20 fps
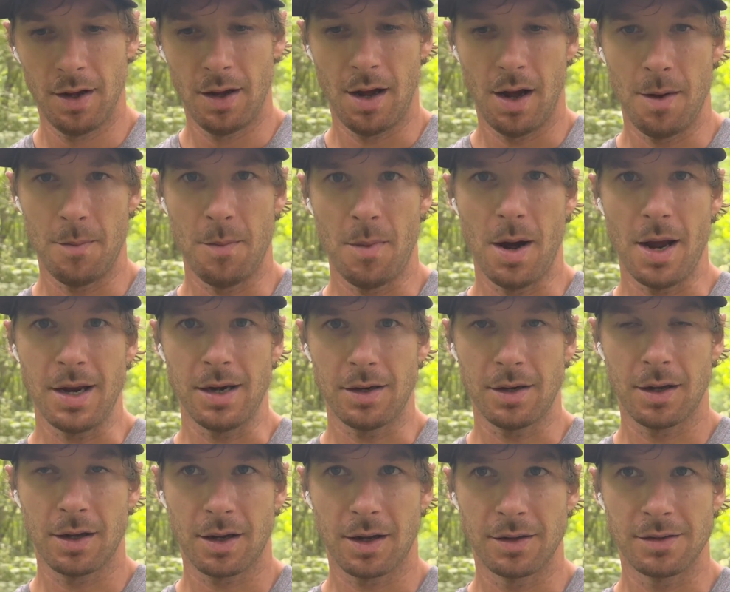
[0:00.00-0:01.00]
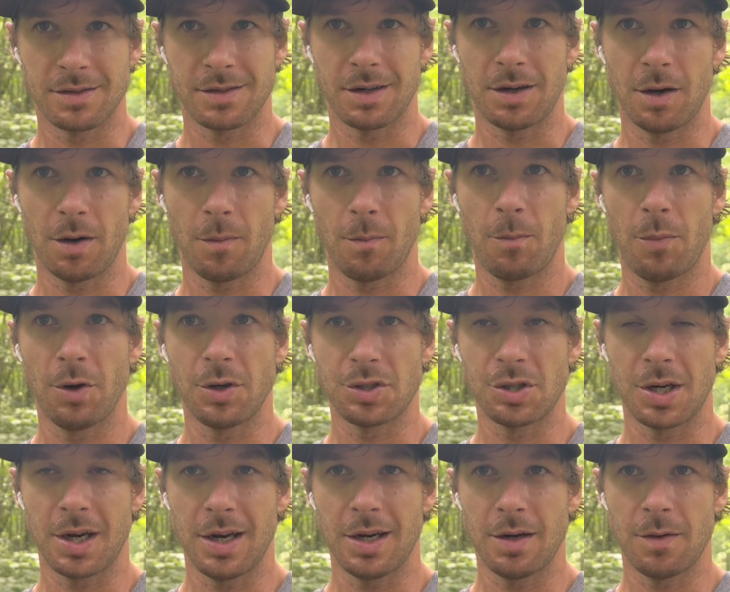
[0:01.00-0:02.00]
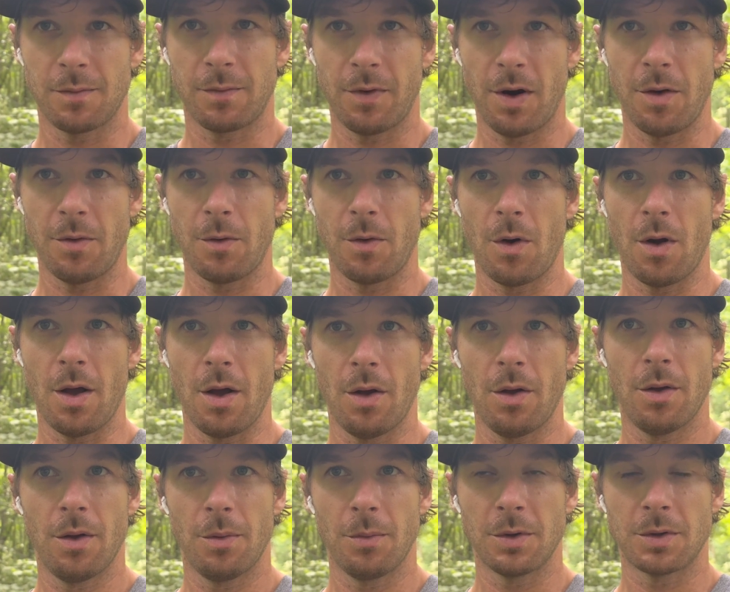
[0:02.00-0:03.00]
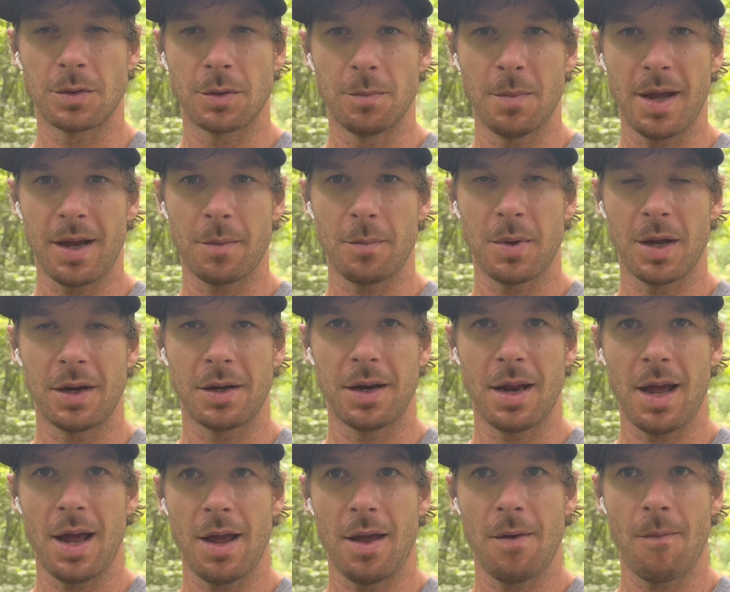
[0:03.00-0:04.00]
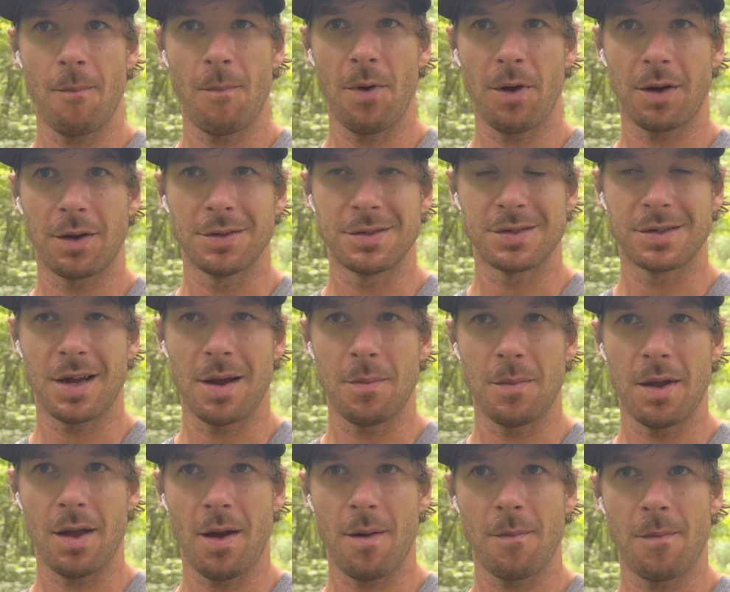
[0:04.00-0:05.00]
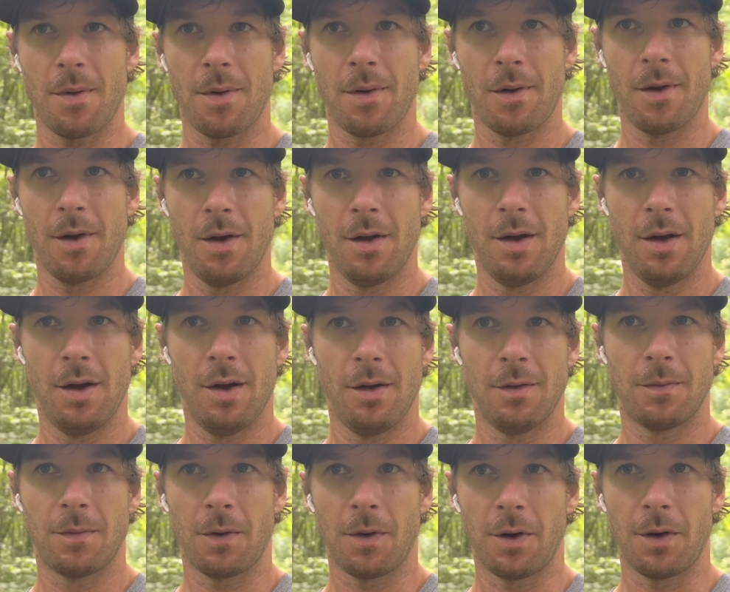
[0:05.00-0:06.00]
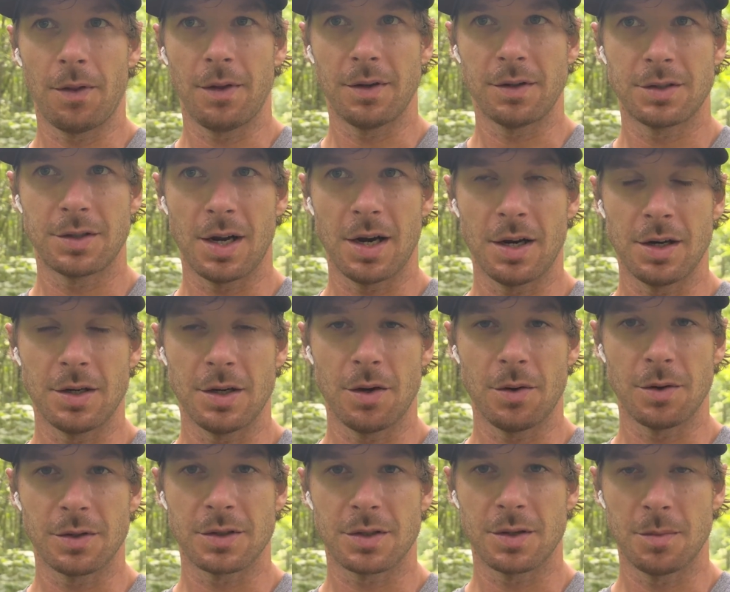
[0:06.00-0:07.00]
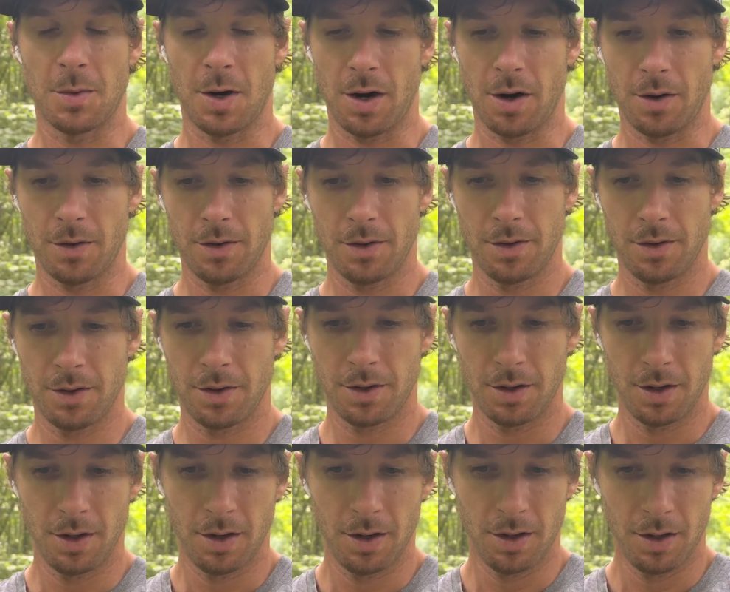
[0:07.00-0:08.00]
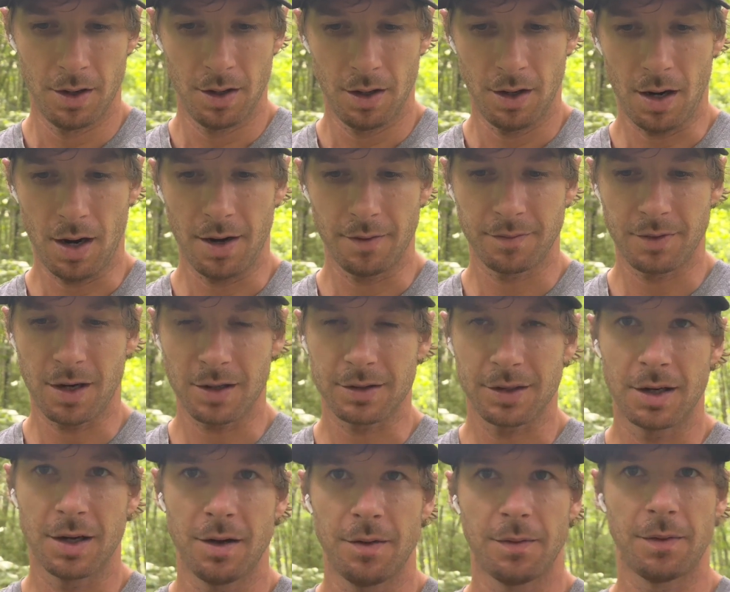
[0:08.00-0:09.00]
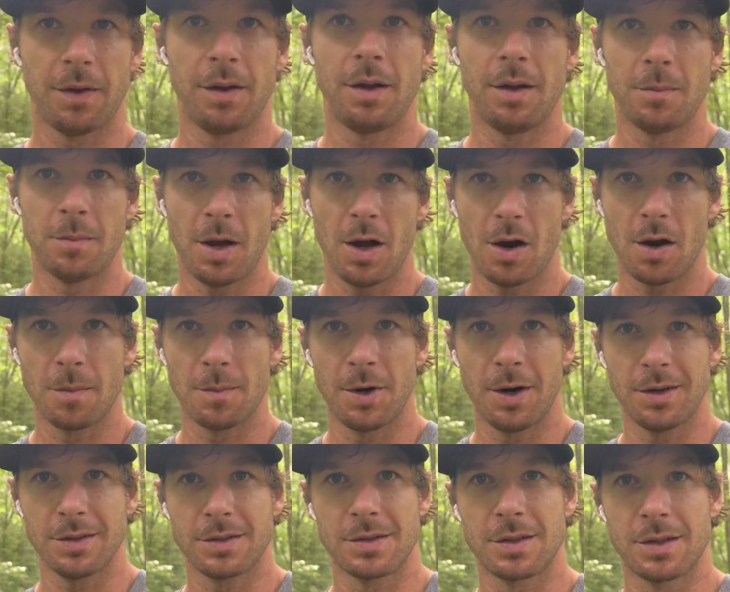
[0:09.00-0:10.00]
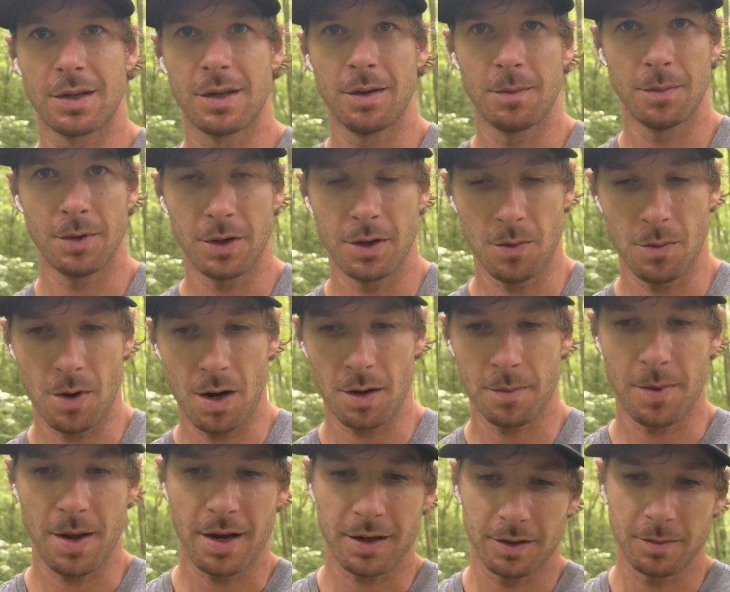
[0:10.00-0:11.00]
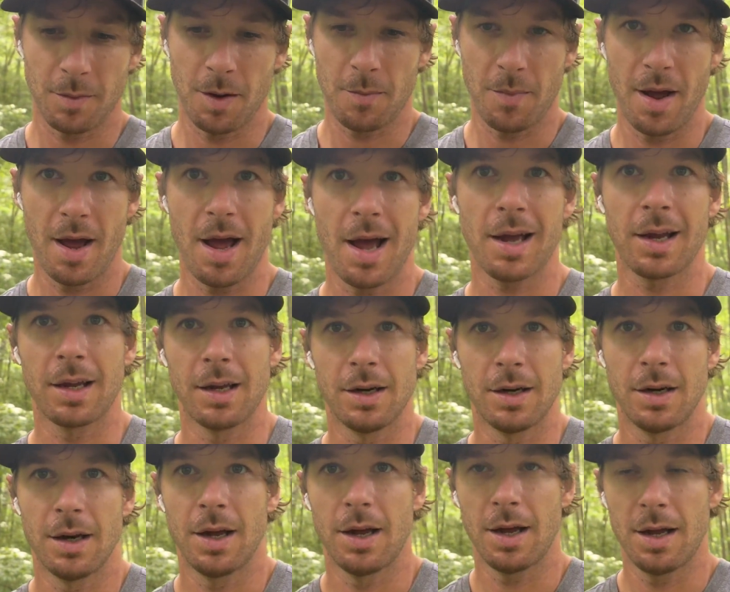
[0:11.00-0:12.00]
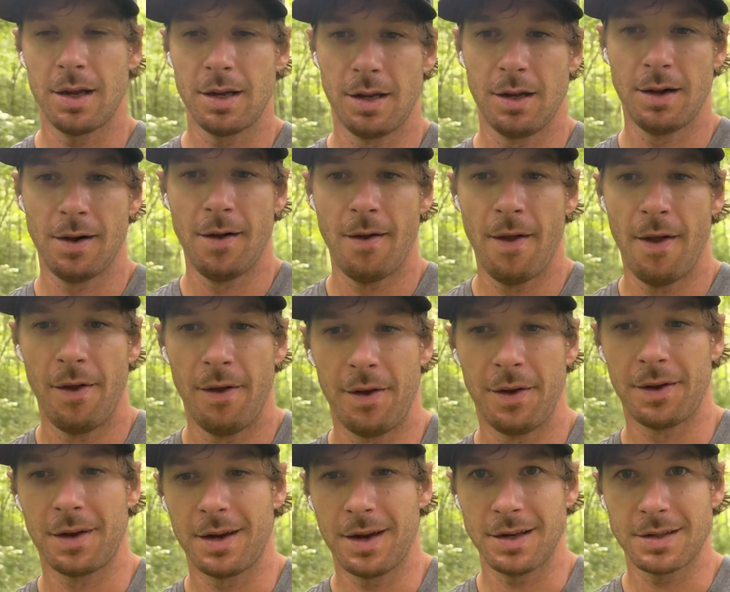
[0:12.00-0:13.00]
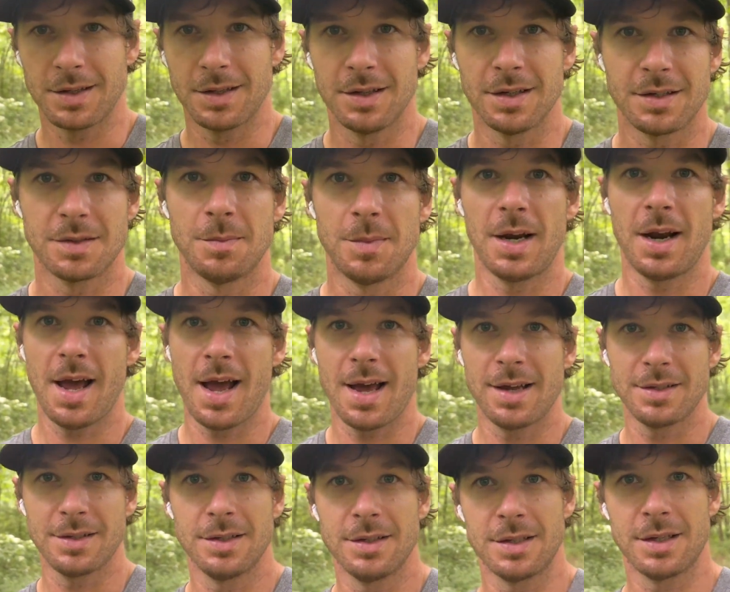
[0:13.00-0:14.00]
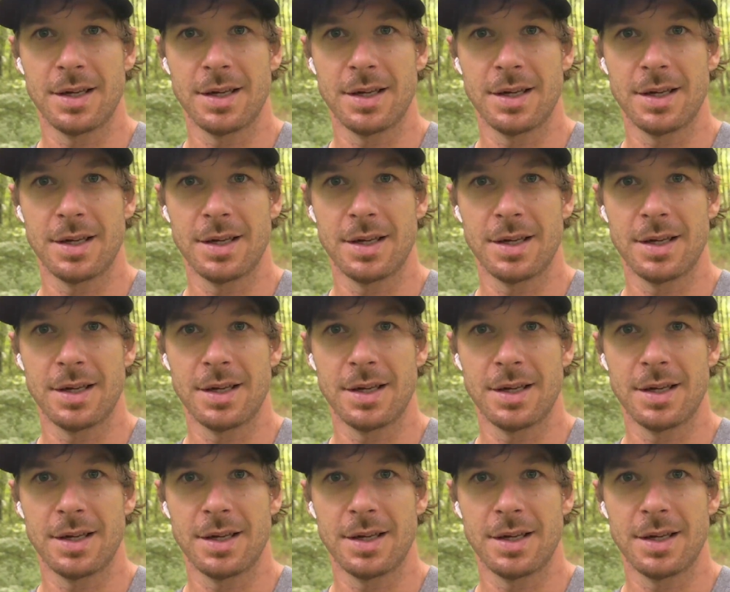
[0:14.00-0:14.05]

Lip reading: I might consider pushing into Front Royal, which would make a big day, but could set me up for the Shenandoahs tomorrow. All right, I've talked enough and my arm hurts. I'm gonna go walk back to my pack and get to this Manassas